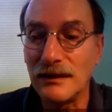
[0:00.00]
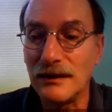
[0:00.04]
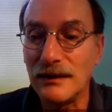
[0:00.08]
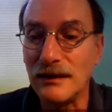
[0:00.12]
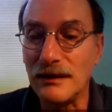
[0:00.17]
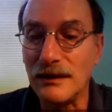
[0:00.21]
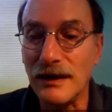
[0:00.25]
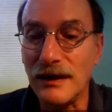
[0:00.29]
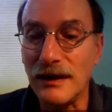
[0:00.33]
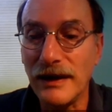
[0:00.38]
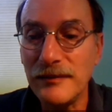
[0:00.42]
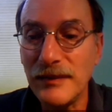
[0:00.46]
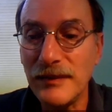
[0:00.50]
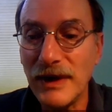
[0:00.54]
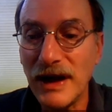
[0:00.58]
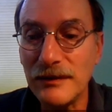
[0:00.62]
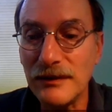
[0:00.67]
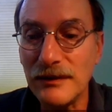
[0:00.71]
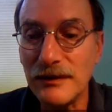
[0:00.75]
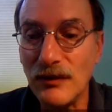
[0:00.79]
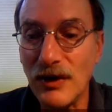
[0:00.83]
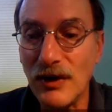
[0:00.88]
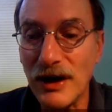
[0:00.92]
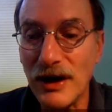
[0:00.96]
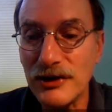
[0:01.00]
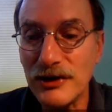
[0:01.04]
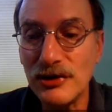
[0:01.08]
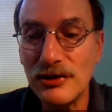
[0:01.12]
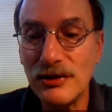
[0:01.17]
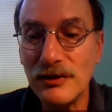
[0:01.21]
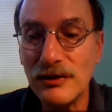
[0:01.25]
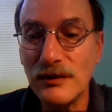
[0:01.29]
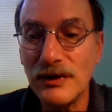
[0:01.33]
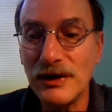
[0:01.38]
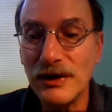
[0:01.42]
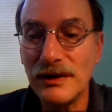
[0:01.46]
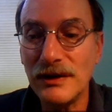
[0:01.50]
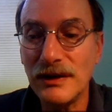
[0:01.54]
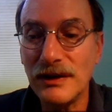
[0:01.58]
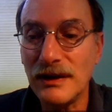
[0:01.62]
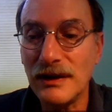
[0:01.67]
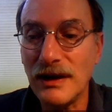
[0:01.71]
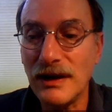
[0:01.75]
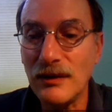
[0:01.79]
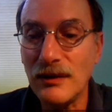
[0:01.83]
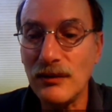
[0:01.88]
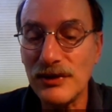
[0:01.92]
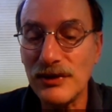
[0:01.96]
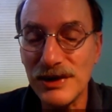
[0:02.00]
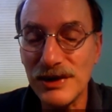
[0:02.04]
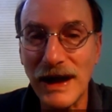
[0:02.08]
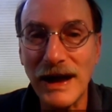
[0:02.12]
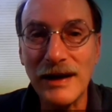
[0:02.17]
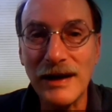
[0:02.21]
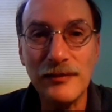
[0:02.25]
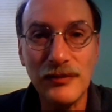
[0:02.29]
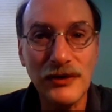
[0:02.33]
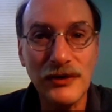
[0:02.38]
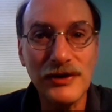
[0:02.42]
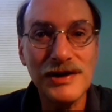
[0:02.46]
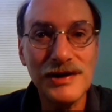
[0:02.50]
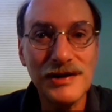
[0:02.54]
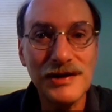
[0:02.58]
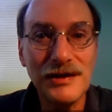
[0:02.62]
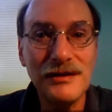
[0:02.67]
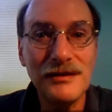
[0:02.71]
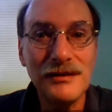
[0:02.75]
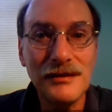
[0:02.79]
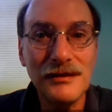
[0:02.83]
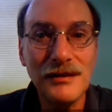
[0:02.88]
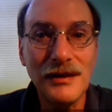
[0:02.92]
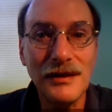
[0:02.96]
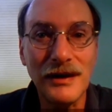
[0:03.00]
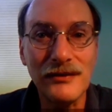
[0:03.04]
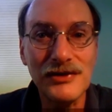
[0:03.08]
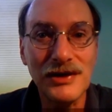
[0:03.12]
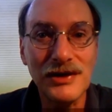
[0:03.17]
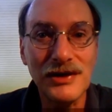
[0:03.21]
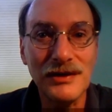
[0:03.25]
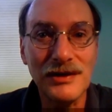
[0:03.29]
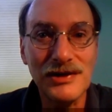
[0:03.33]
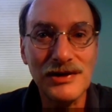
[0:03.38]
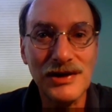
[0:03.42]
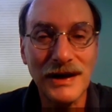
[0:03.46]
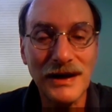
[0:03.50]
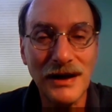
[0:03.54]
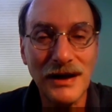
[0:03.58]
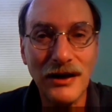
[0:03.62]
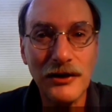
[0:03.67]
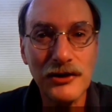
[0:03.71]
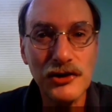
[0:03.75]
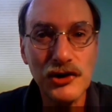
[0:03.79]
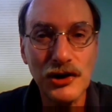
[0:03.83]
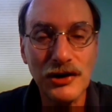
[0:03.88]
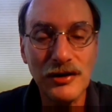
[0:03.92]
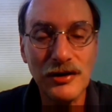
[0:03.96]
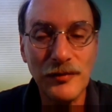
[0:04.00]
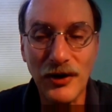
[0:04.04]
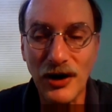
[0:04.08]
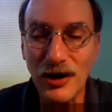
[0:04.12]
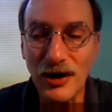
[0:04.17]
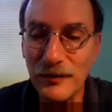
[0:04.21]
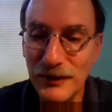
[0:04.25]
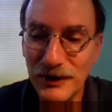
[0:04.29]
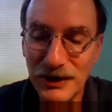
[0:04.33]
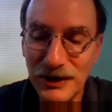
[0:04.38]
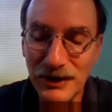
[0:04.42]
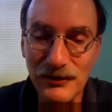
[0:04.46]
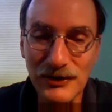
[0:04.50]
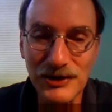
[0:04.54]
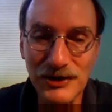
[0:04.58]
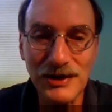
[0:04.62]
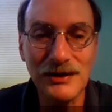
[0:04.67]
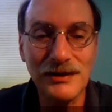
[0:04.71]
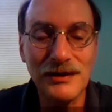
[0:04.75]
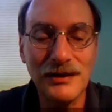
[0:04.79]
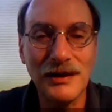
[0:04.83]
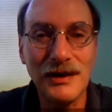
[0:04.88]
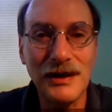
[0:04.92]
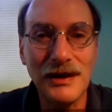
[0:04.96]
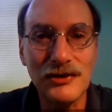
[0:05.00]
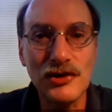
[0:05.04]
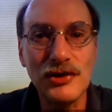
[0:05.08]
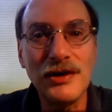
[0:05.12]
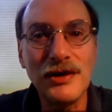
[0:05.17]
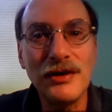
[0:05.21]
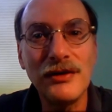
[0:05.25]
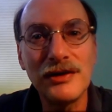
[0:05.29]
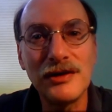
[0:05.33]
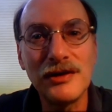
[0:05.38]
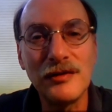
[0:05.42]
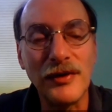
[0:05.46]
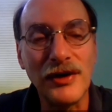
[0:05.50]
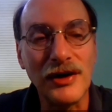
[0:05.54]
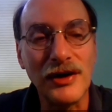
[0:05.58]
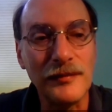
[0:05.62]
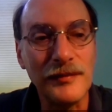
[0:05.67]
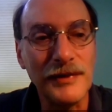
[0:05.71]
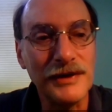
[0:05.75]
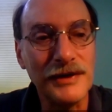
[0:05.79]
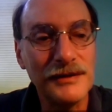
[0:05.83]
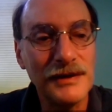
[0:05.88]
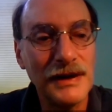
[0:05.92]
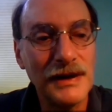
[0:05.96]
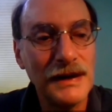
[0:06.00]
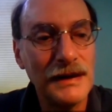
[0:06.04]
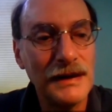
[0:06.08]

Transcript: I met Roger when I was at Princeton. I was in the psychology department. He was in the engineering department.